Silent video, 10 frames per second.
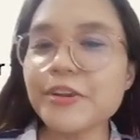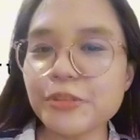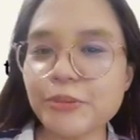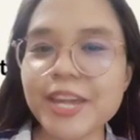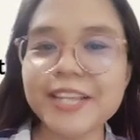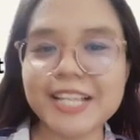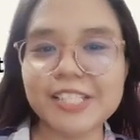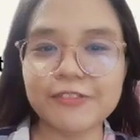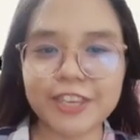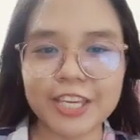three
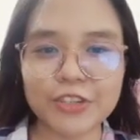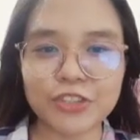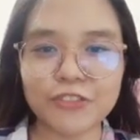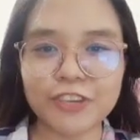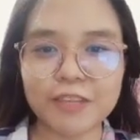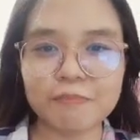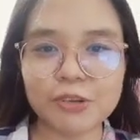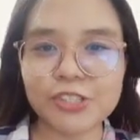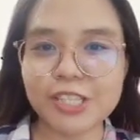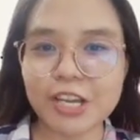classifications of
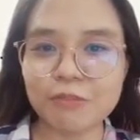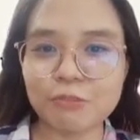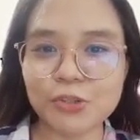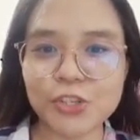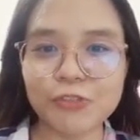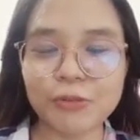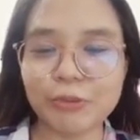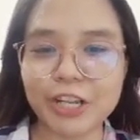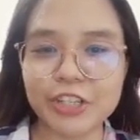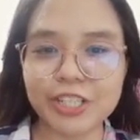inputs and outputs of our
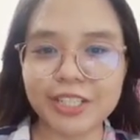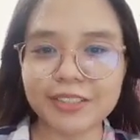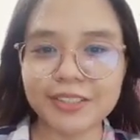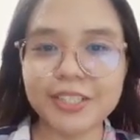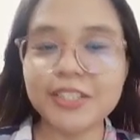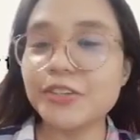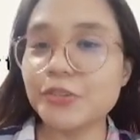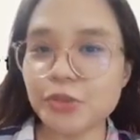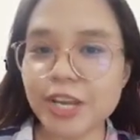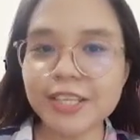project:
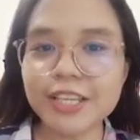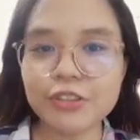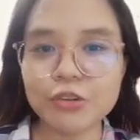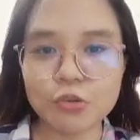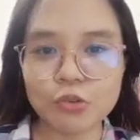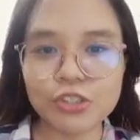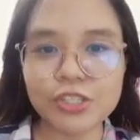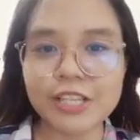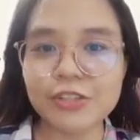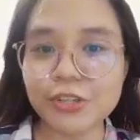traded goods
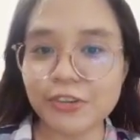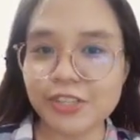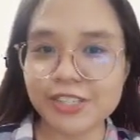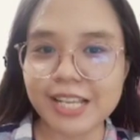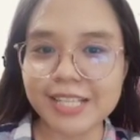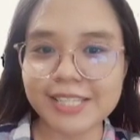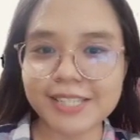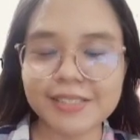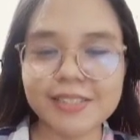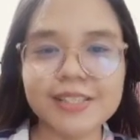and services,
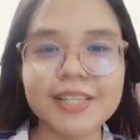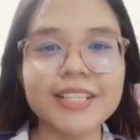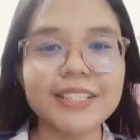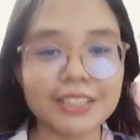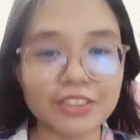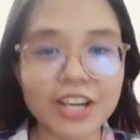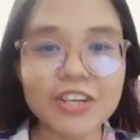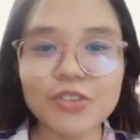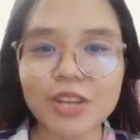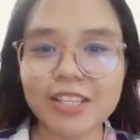
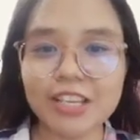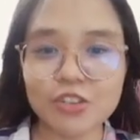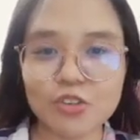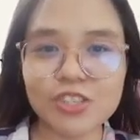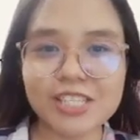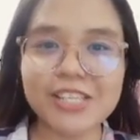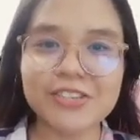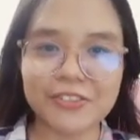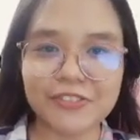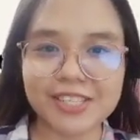non-traded goods and
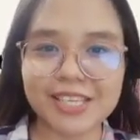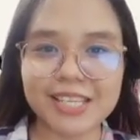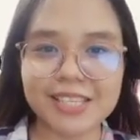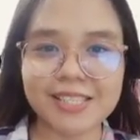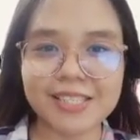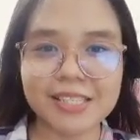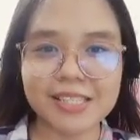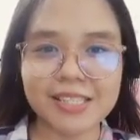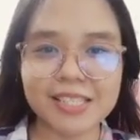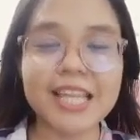services,
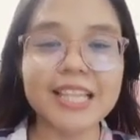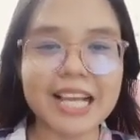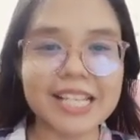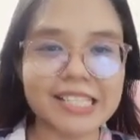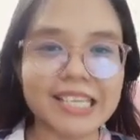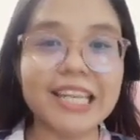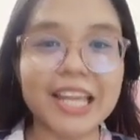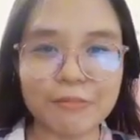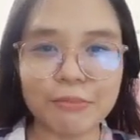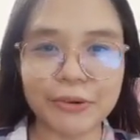and lastly,
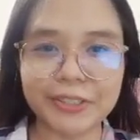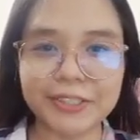labor.